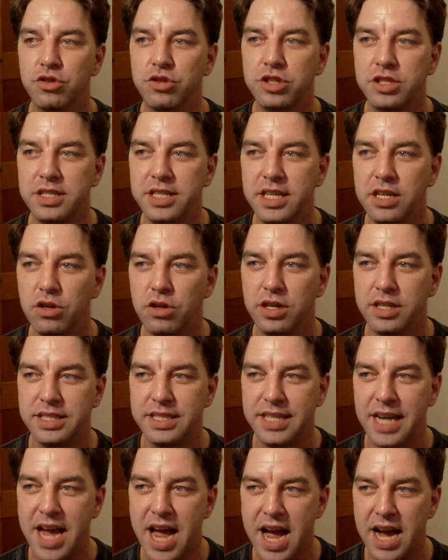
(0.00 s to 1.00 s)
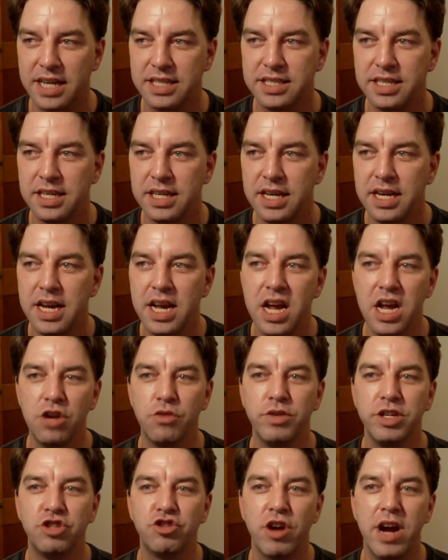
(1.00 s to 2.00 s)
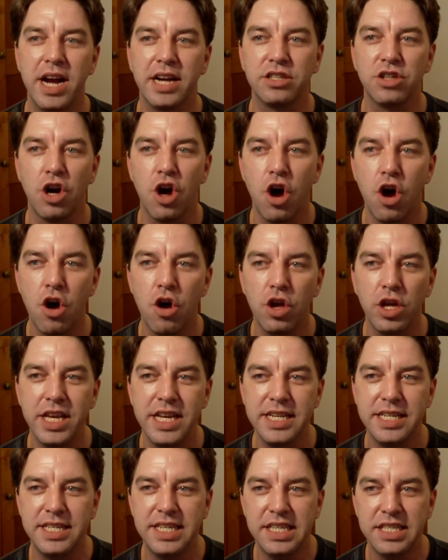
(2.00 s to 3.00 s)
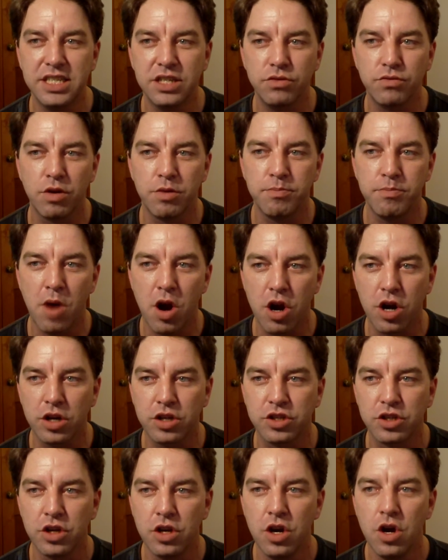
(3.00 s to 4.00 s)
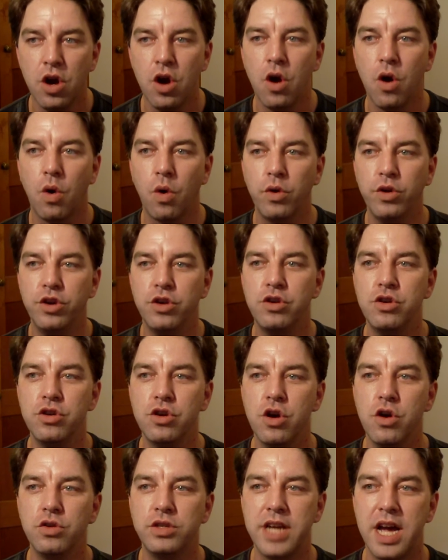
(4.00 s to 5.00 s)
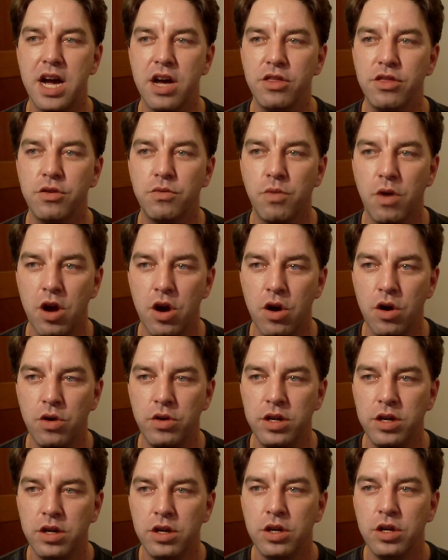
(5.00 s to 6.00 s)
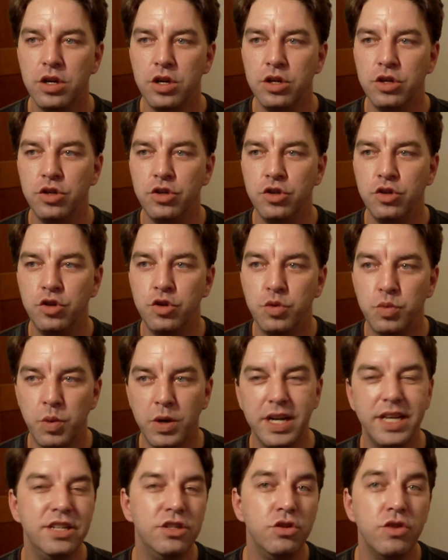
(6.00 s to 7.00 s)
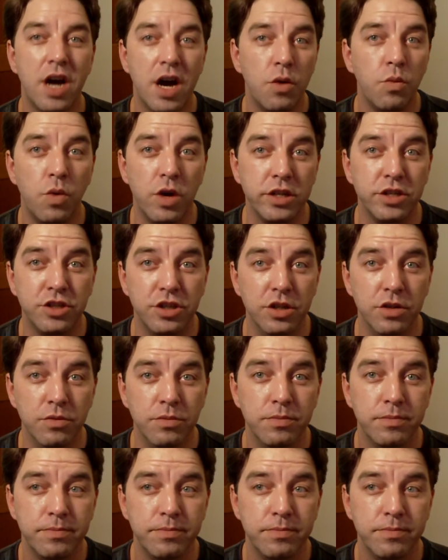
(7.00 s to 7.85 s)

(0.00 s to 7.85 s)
Steele attacked and retract all indecent remarks, or you can go down the road you really do not want to.